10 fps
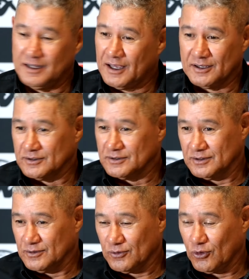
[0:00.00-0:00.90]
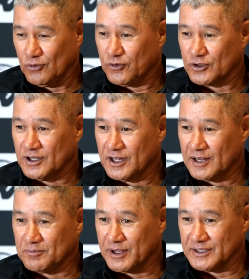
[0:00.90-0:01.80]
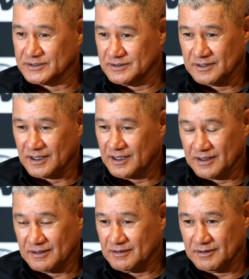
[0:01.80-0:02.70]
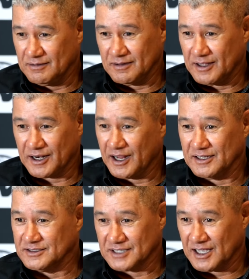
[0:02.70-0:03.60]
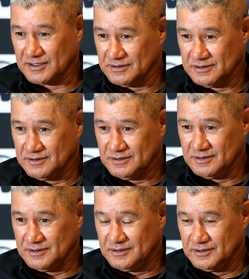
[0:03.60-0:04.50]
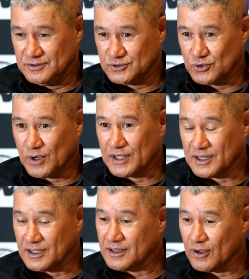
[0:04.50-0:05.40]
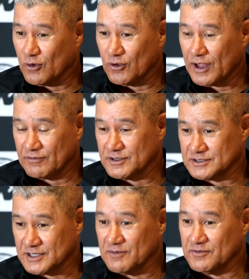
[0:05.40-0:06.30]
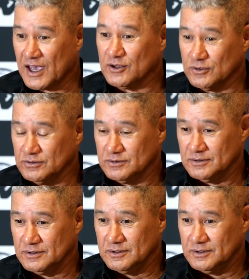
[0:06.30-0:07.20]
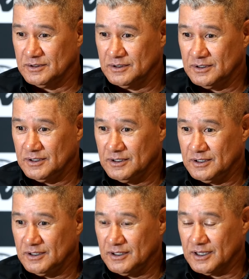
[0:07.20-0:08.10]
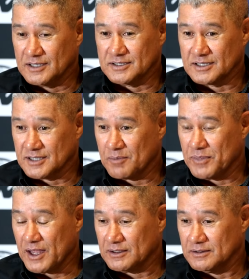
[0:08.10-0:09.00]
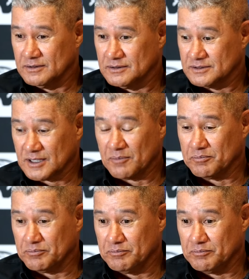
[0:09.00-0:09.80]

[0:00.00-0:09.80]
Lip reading: and all 49 players are red inside. So I think they all have the same value, except that some